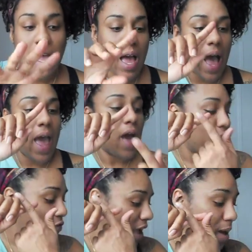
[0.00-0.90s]
I have
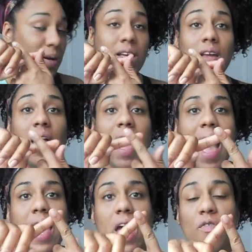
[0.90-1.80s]
family,
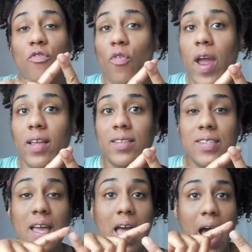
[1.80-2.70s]
I have
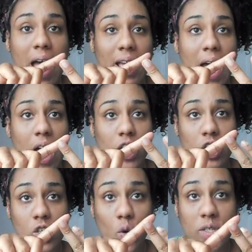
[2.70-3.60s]
friends, I got
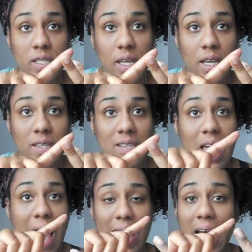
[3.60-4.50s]
associates,
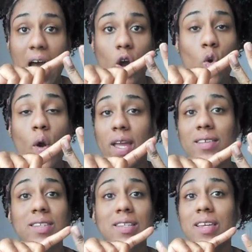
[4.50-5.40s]
I got
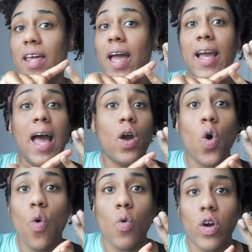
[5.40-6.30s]
acquaintances, and I got
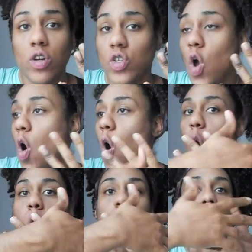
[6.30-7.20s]
co-workers,
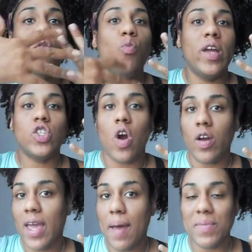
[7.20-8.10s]
all of which are
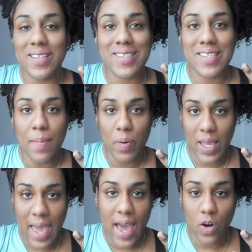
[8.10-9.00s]
kept in separate
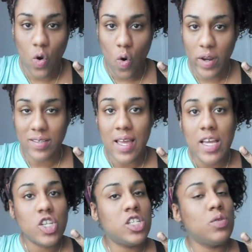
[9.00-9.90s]
categories.
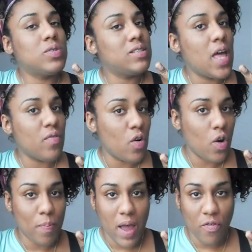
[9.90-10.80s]
She was
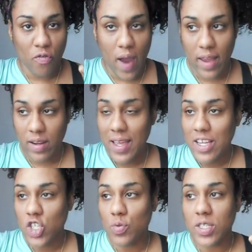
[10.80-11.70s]
never my friend.
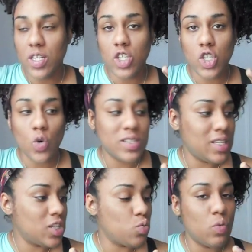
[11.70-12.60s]
She was an associate.